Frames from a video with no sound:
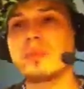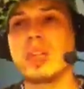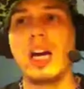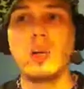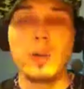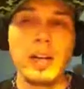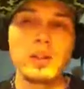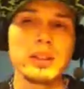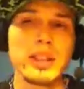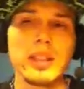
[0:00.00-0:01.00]
I went
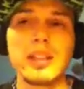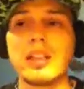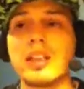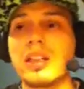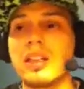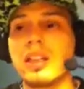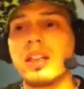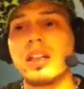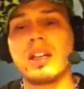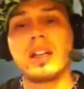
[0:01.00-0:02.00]
out there,
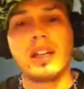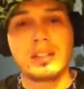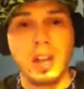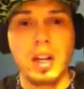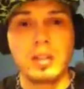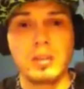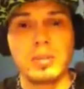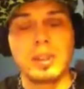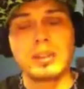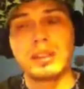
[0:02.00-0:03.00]
and I talked to
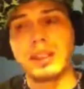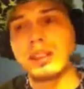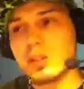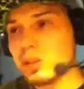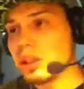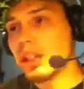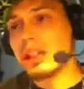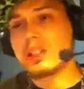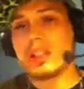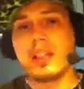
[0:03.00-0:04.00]
him. I was like, dude, you
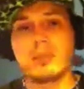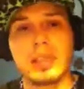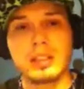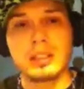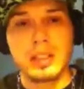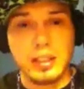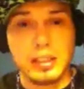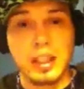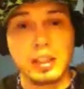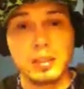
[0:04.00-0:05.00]
got a jet, man. You're scaring the
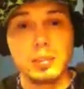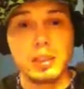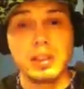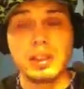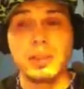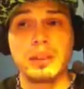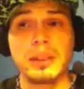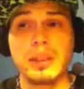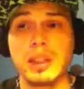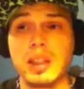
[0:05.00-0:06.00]
customers. I
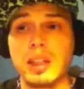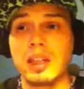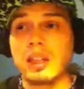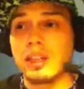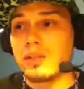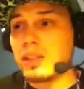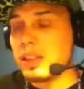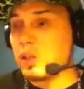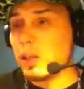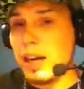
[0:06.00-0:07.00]
mean, if you
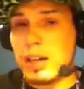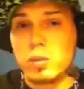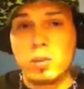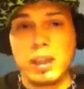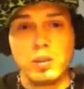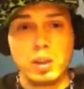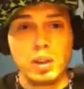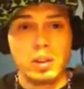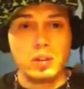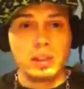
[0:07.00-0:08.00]
need a ride or
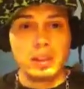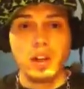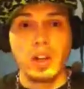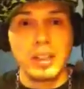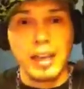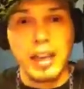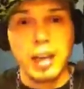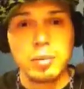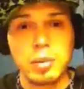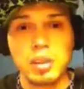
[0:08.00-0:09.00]
whatever, we could call a
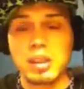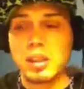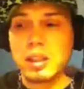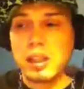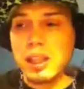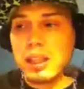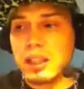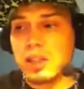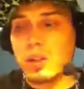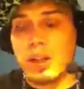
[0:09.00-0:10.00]
cab, or,
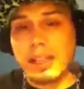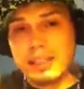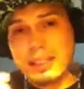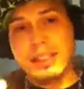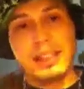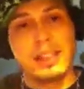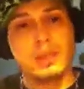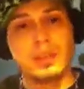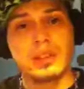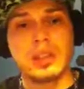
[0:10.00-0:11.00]
and I could see he
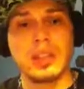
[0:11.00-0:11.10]
was,